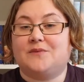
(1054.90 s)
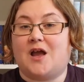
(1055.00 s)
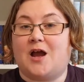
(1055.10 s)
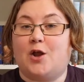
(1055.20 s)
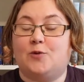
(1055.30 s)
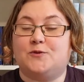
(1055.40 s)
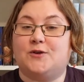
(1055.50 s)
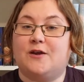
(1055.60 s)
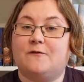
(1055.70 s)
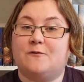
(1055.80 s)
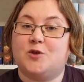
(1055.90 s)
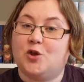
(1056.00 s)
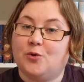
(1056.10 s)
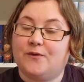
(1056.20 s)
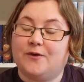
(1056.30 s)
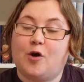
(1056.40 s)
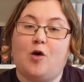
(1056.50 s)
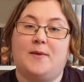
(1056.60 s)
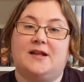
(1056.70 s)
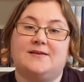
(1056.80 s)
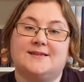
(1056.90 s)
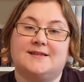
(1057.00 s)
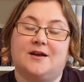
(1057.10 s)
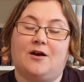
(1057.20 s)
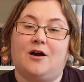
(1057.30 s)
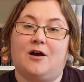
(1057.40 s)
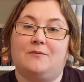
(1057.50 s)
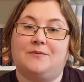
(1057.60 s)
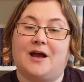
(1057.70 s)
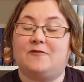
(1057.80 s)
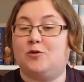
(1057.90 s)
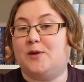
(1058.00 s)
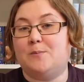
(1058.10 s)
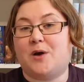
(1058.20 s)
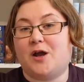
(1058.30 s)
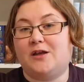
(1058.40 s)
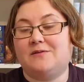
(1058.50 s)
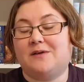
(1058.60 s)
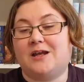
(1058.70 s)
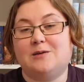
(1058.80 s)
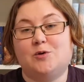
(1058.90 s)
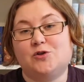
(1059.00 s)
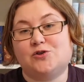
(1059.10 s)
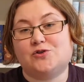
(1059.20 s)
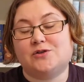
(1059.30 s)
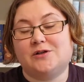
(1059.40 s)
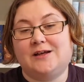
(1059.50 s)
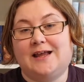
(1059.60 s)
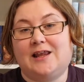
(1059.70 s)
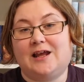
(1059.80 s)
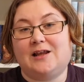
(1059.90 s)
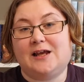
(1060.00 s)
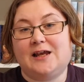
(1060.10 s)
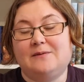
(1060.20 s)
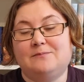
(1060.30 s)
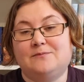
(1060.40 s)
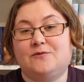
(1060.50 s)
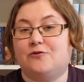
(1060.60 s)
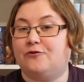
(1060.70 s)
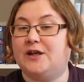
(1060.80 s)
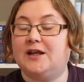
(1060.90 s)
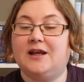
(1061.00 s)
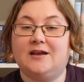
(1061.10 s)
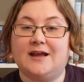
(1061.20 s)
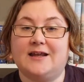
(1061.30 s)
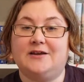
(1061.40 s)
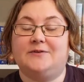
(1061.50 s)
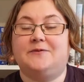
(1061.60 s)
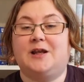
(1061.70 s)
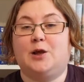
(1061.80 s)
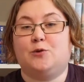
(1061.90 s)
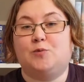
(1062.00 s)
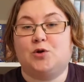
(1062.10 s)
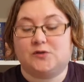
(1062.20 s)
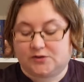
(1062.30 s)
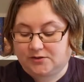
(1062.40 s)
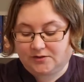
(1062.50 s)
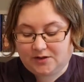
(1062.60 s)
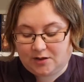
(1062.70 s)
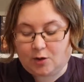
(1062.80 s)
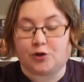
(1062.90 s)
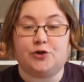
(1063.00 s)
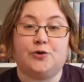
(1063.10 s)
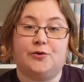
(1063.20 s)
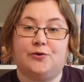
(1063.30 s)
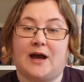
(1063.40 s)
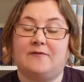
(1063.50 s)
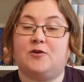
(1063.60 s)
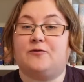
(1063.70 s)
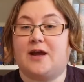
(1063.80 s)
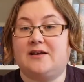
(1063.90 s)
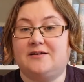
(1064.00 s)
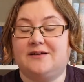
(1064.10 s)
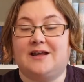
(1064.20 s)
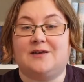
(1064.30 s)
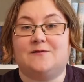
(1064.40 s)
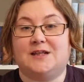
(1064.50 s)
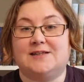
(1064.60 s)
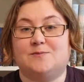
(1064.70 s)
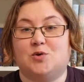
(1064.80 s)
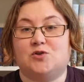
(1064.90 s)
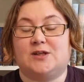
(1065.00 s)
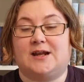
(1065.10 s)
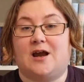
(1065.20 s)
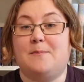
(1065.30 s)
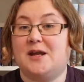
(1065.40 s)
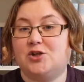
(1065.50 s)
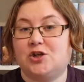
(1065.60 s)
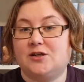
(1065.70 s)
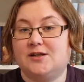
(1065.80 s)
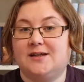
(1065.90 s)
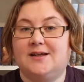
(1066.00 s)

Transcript: I hope to hear from you in the comments. Have you been buying any books lately? Reading any really good books? Or have you read any of these books that I mentioned?